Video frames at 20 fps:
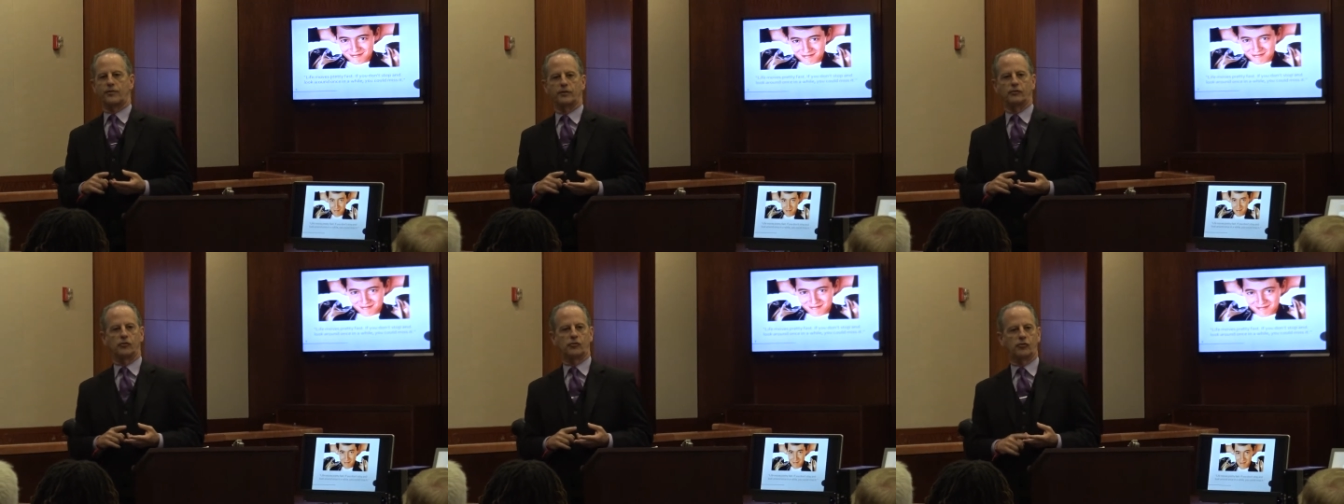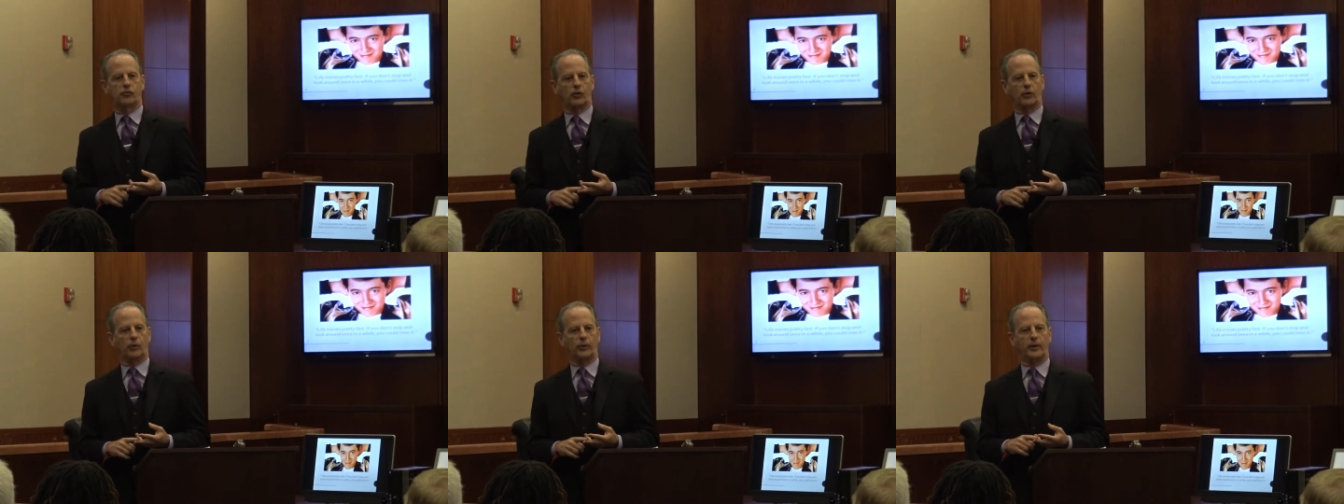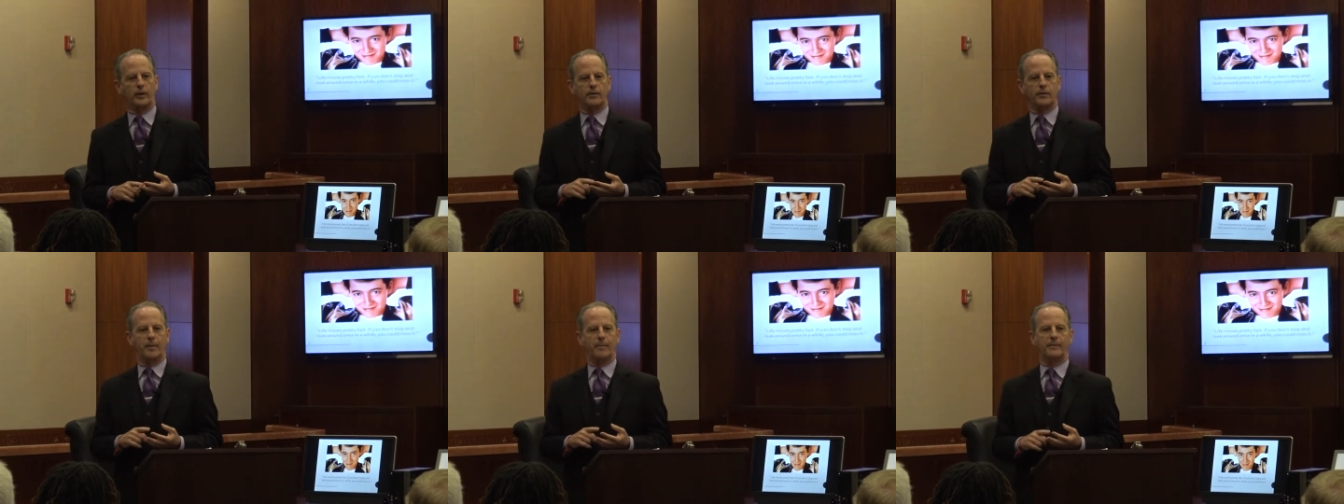the
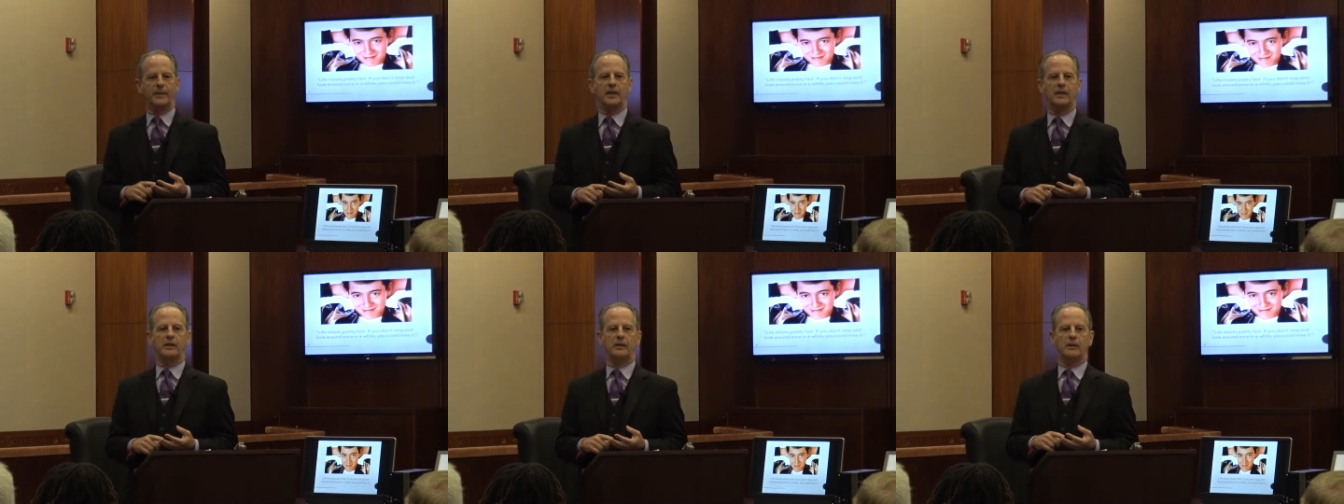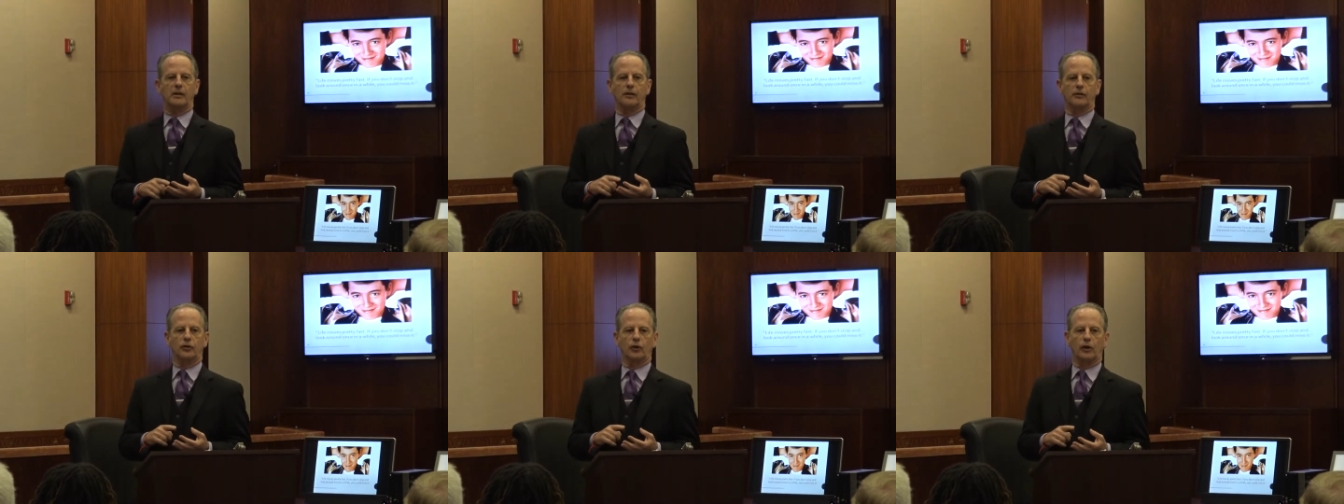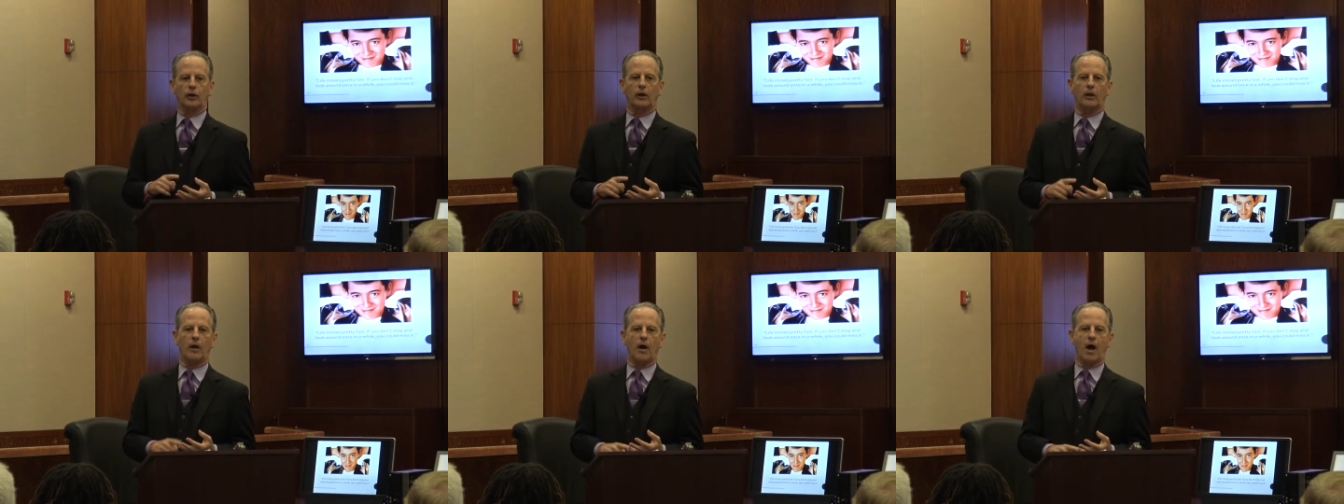jury, the media, your
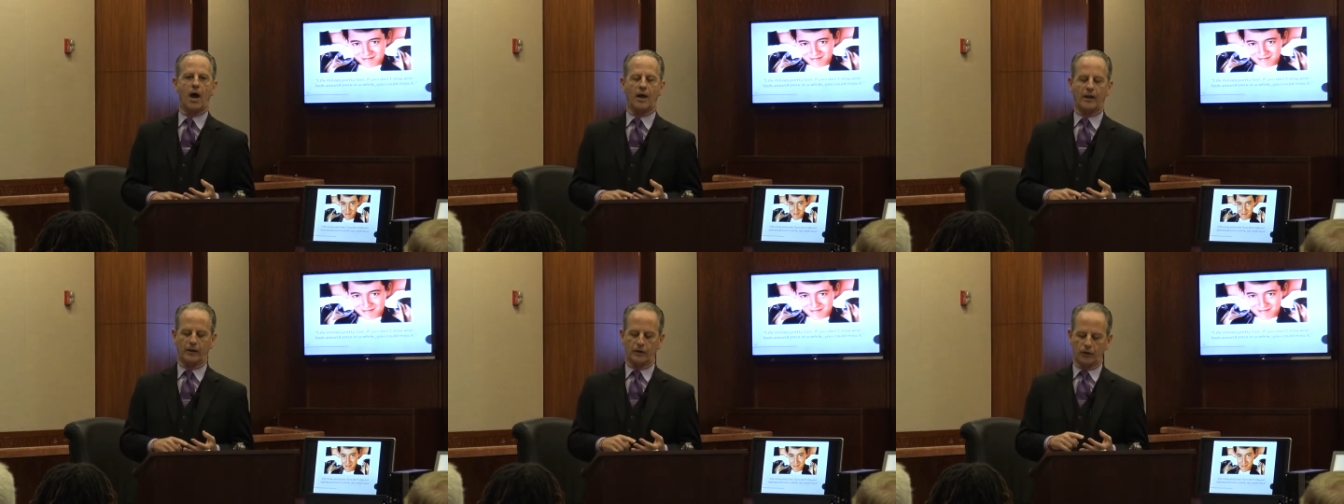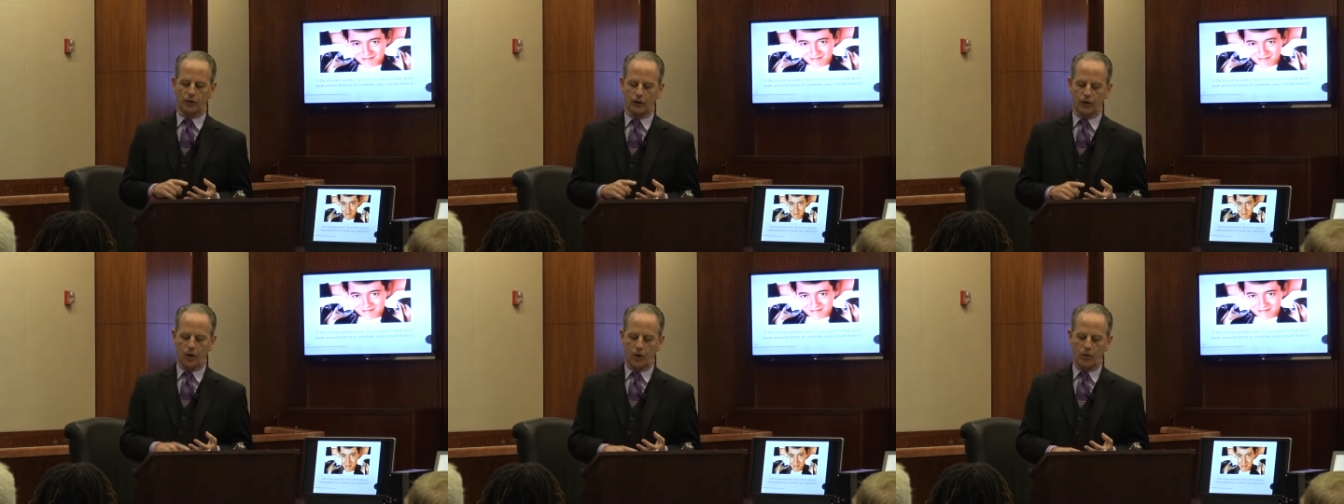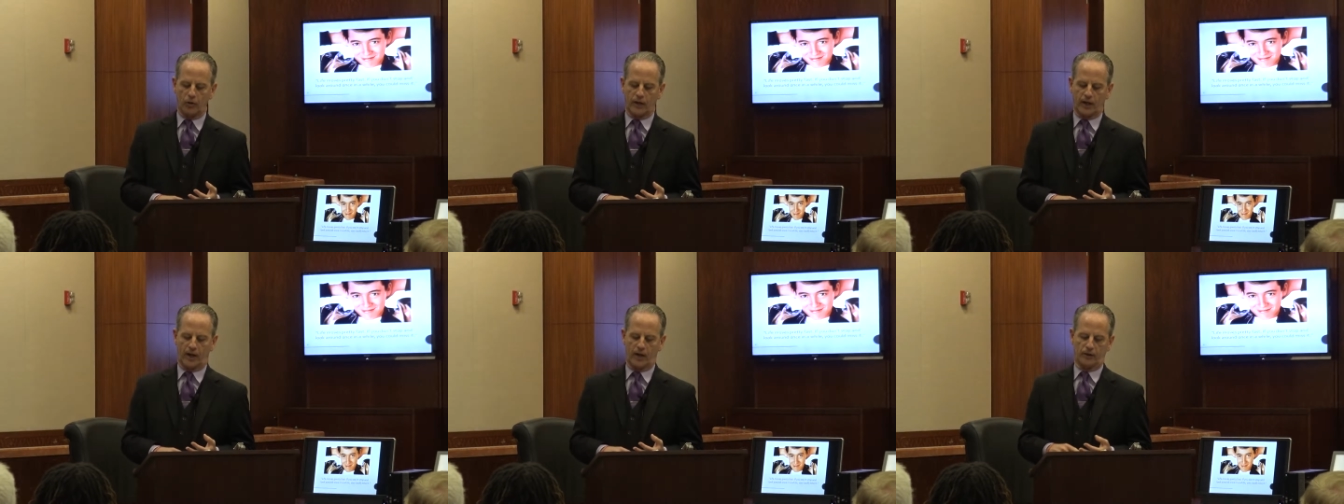client, your
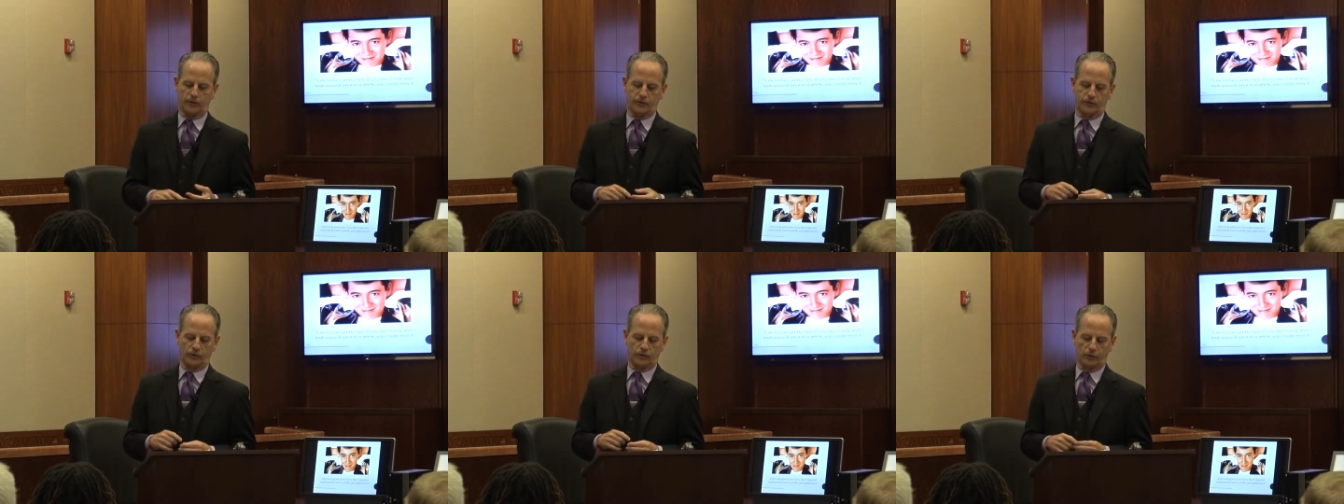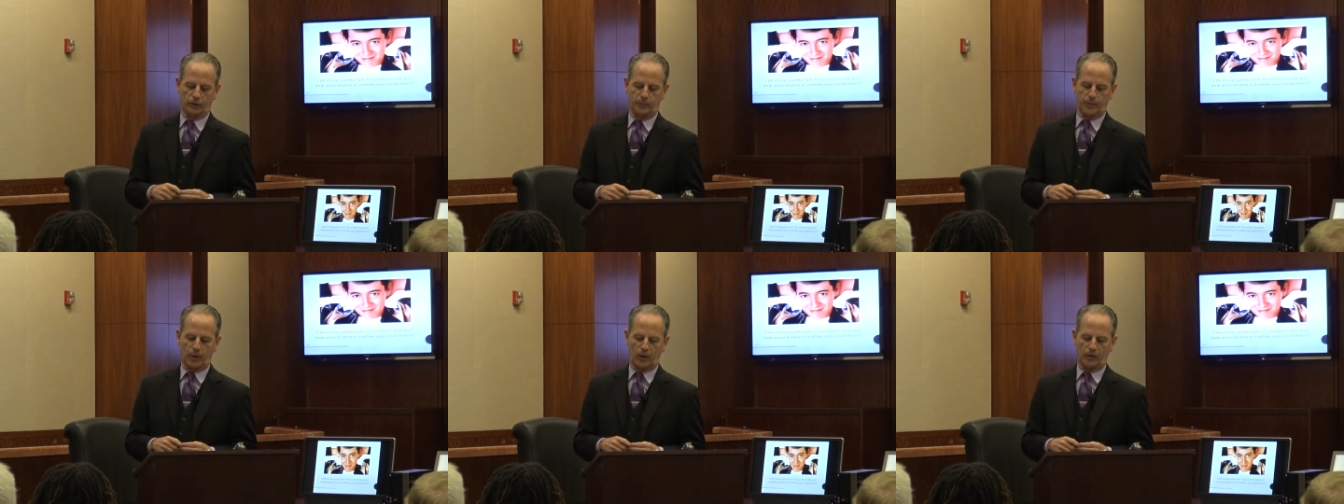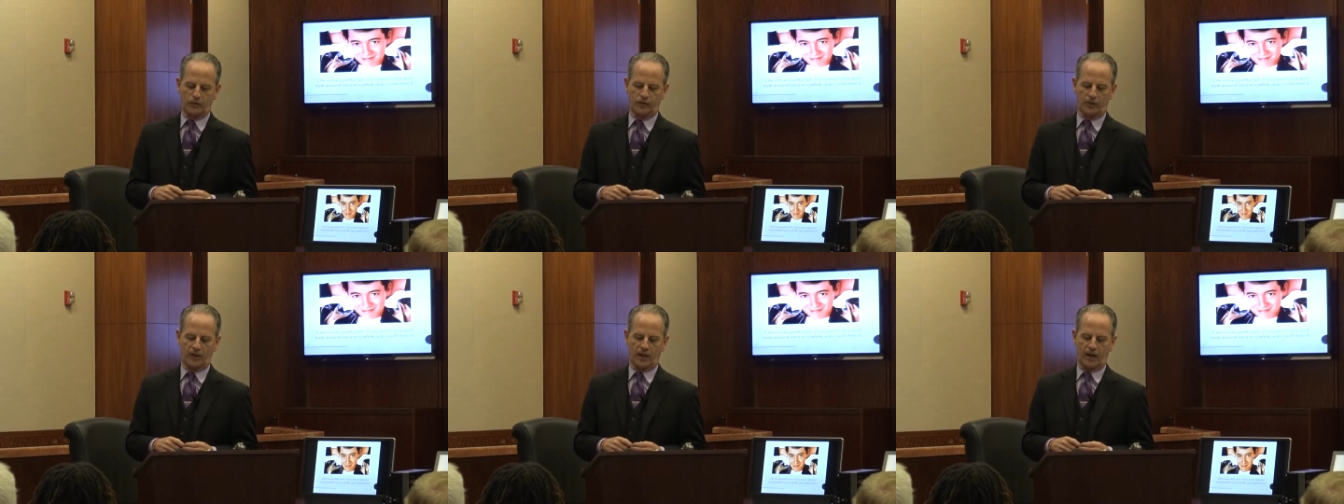co-counsel, your
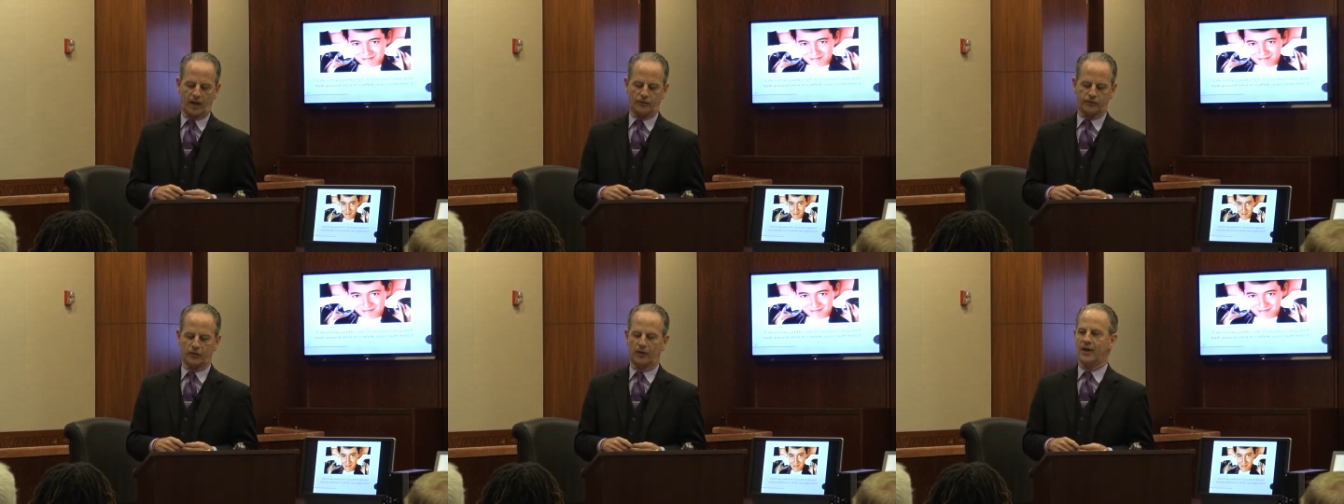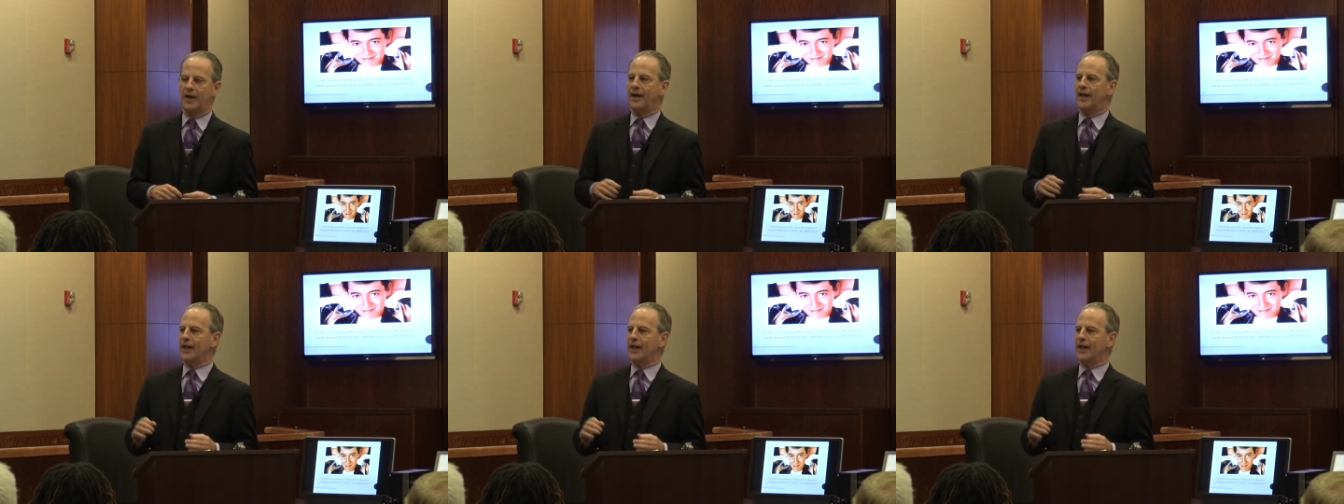opposing counsel.